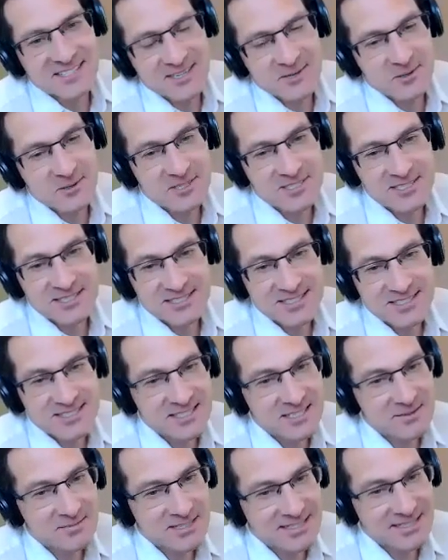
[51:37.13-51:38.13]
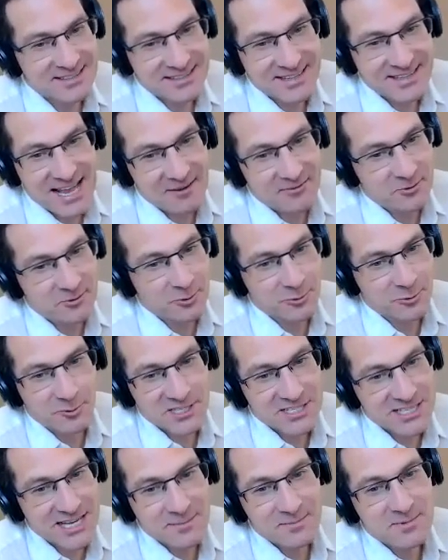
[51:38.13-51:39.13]
of course, that there's going to be naffle
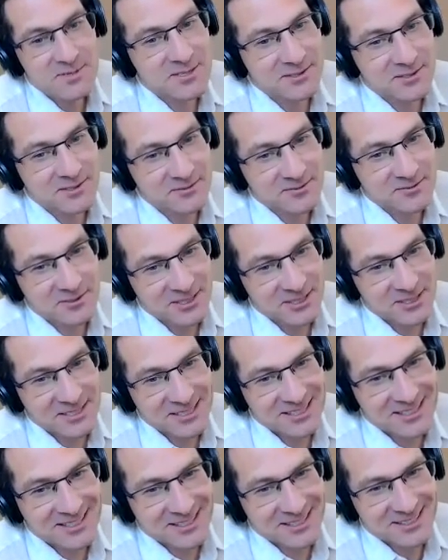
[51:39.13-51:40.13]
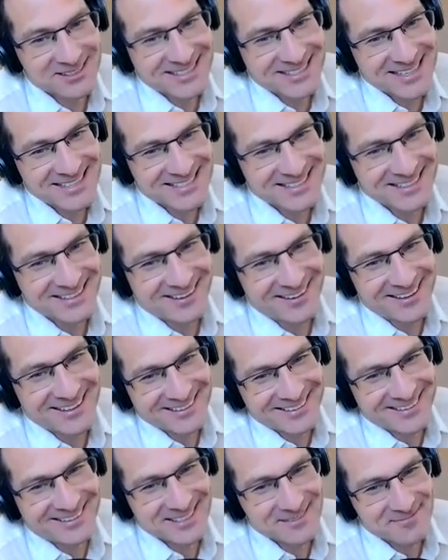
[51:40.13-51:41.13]
reception in a desert
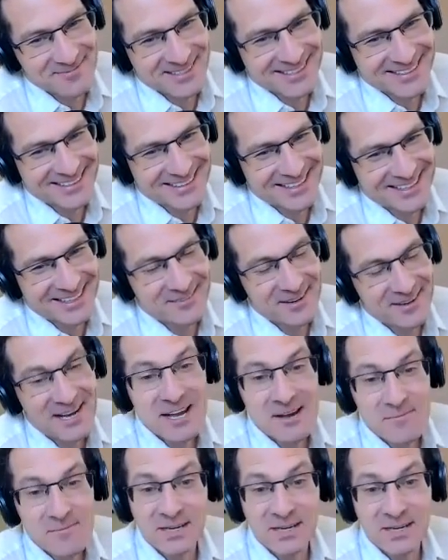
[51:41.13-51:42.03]
island in the middle of nowhere.